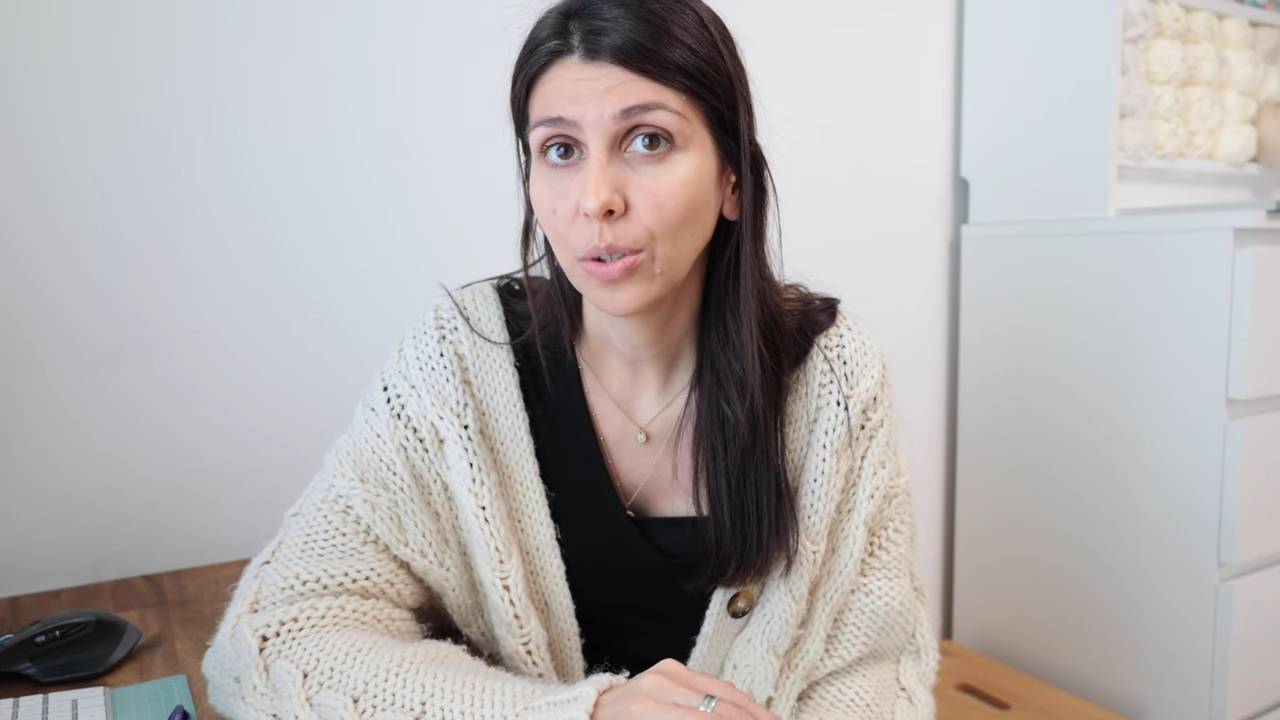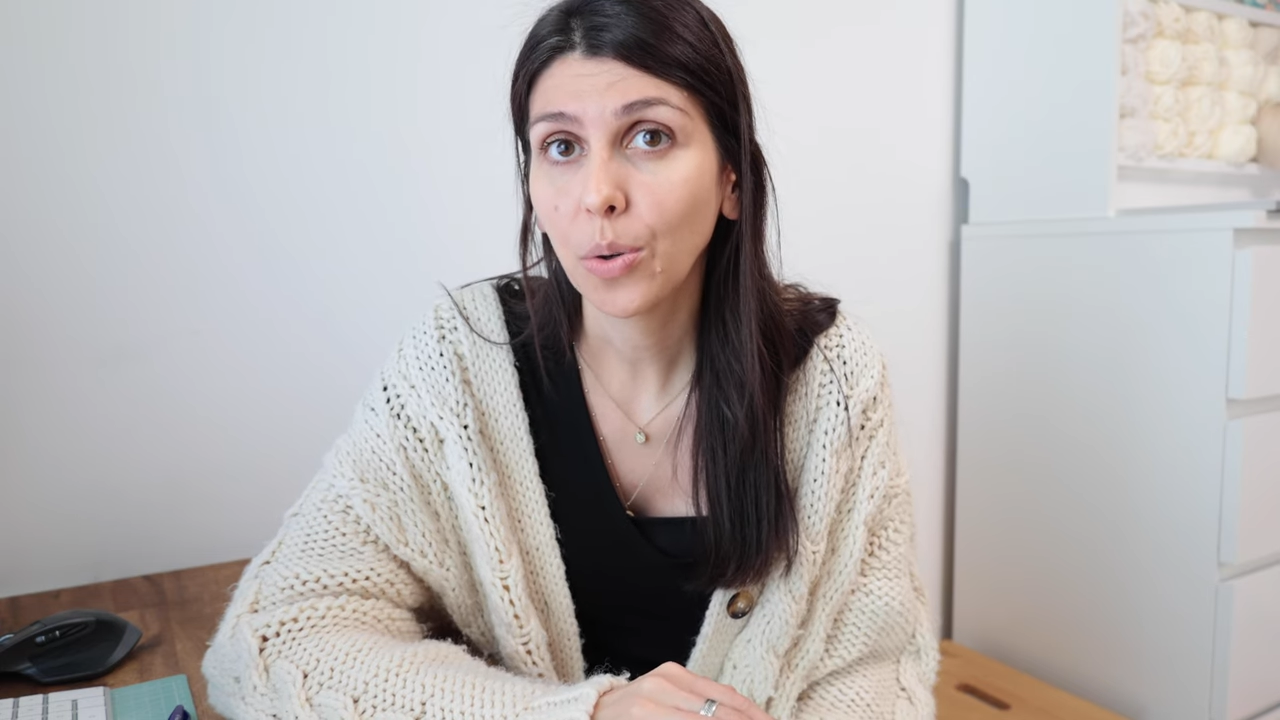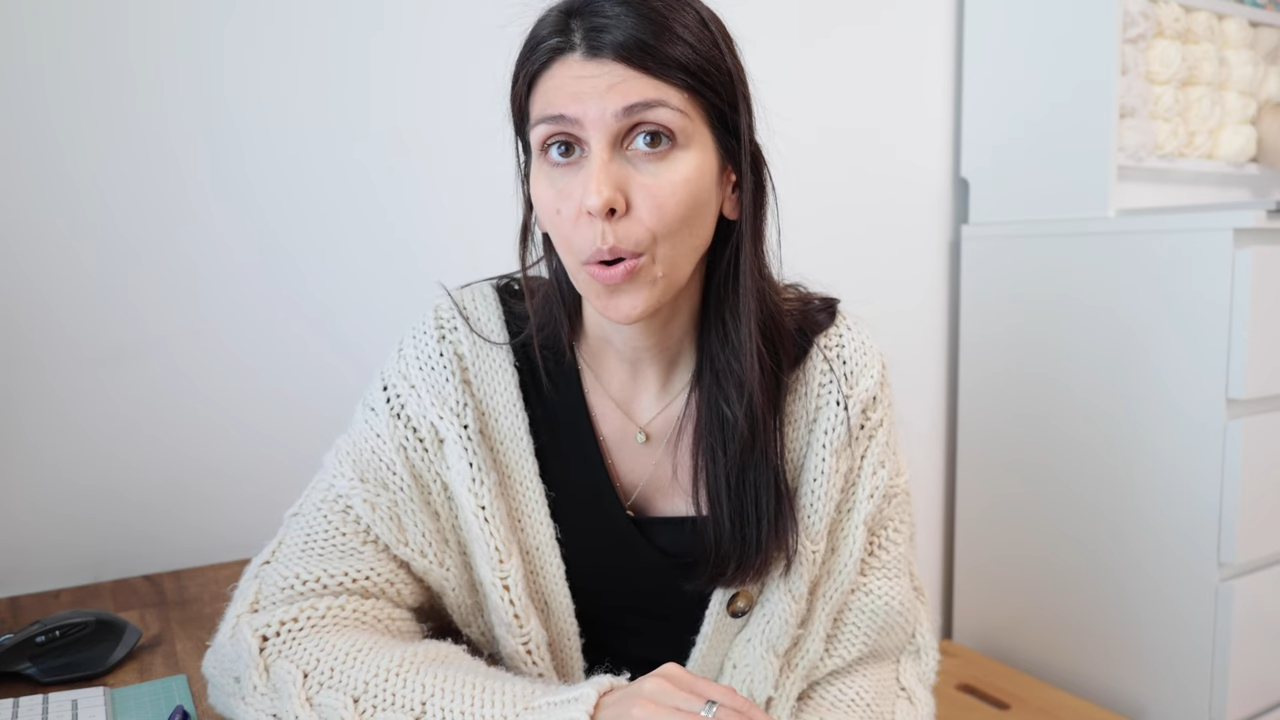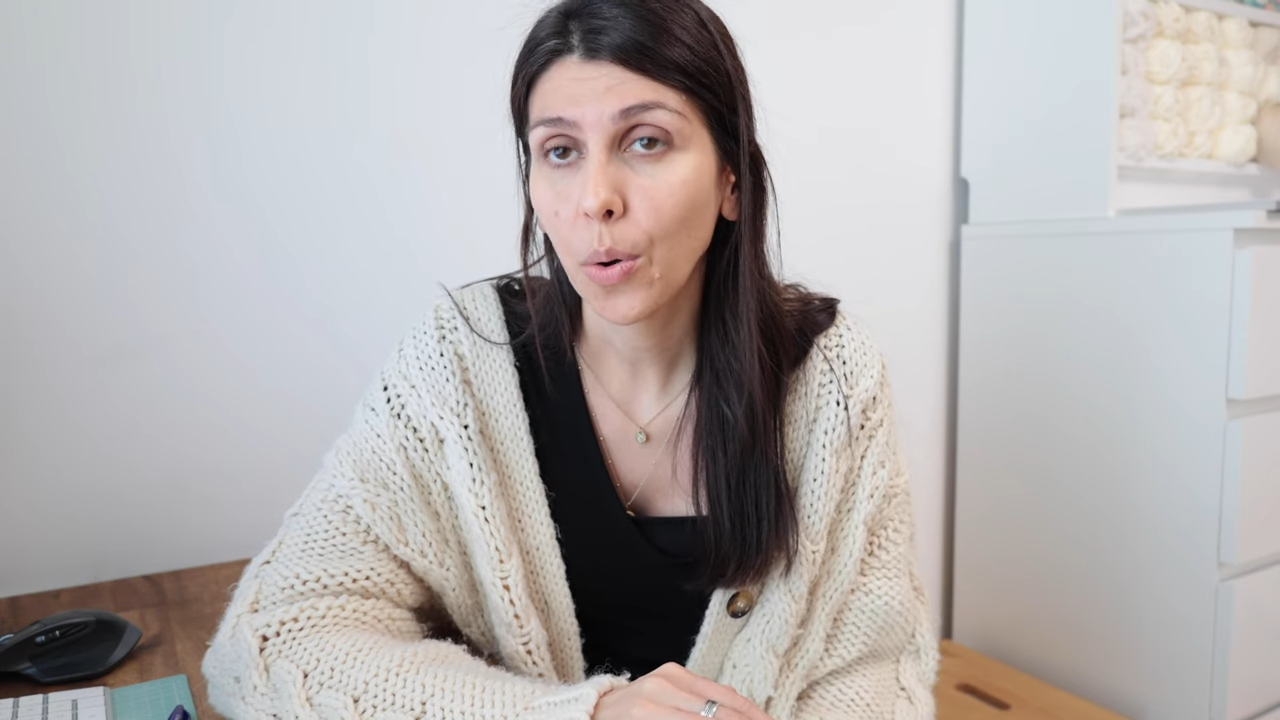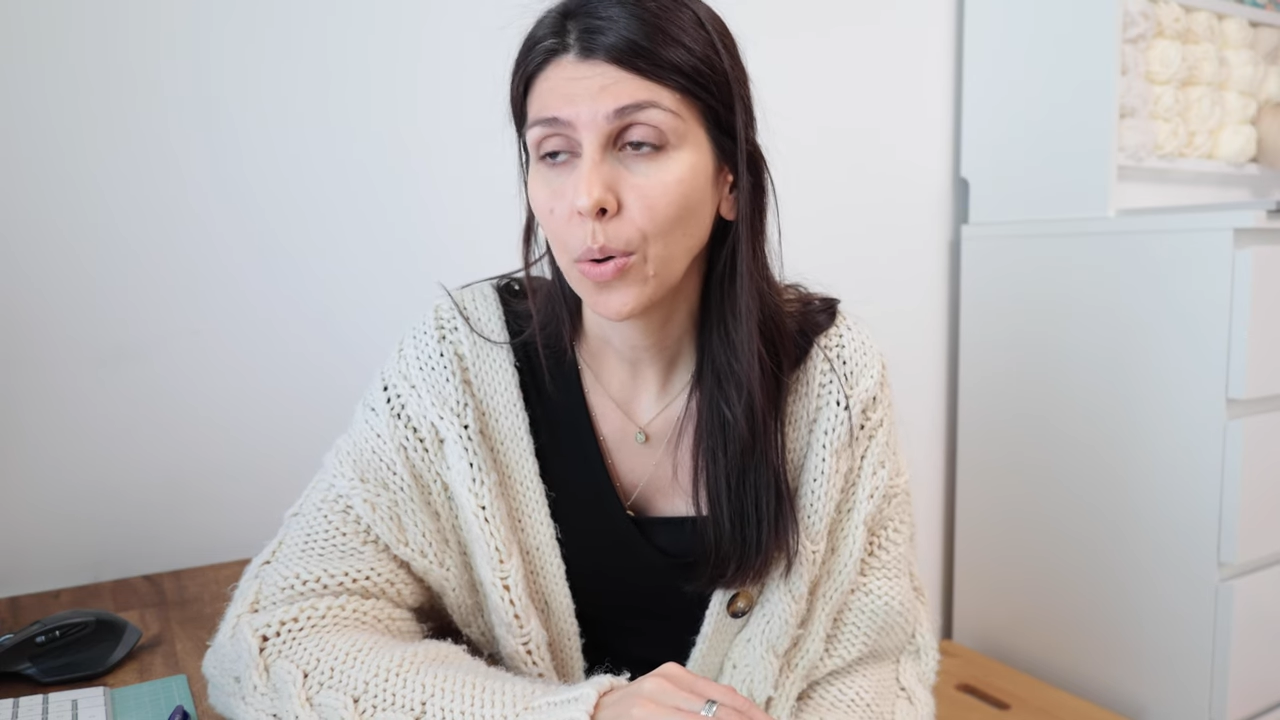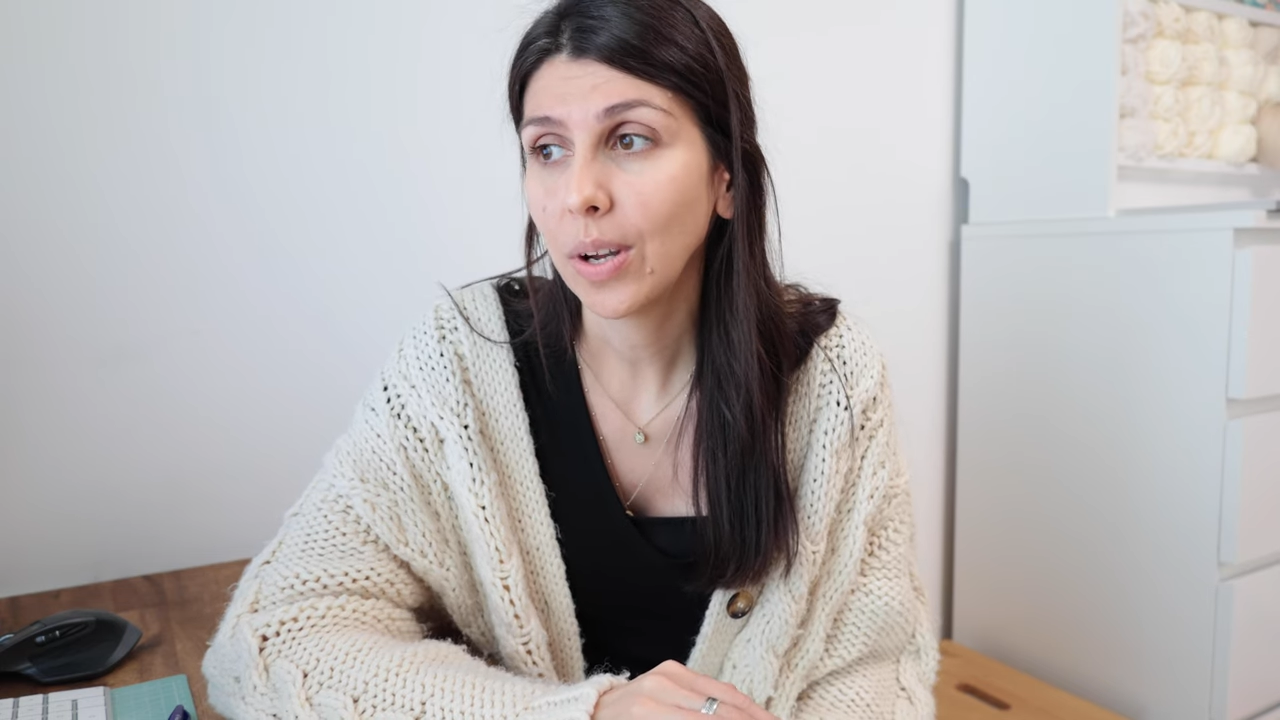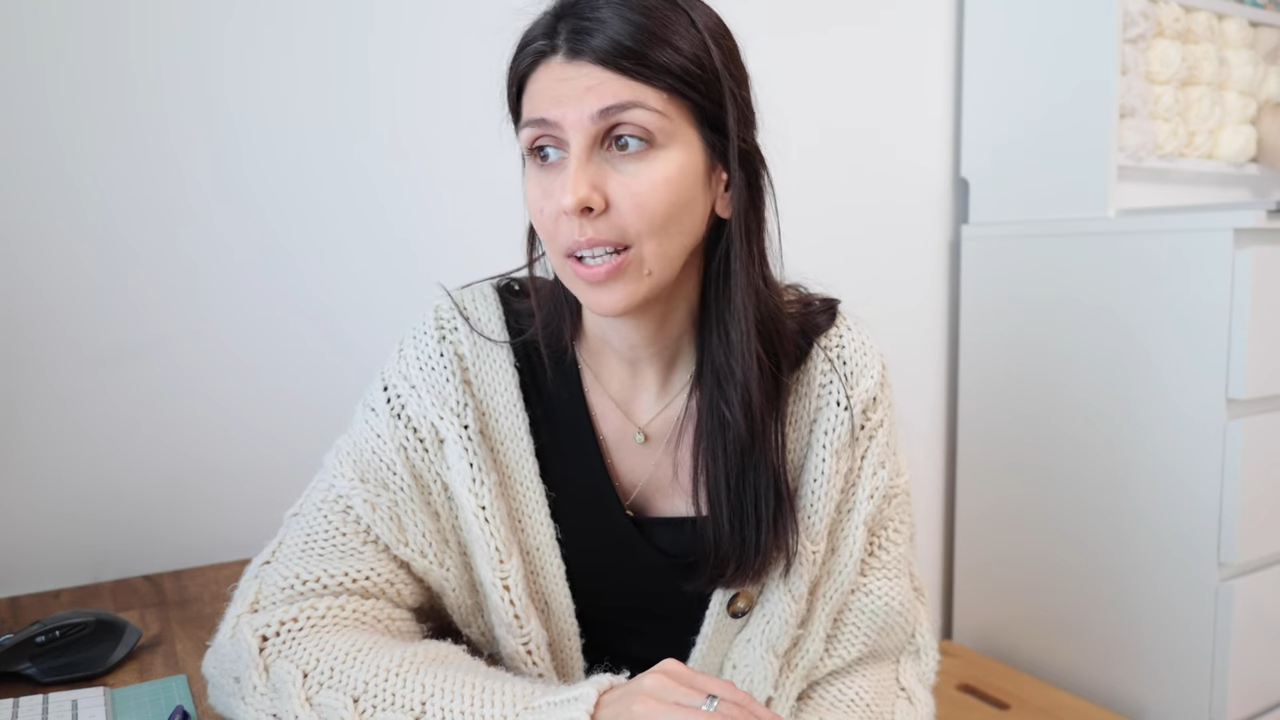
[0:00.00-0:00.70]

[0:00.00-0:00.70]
to go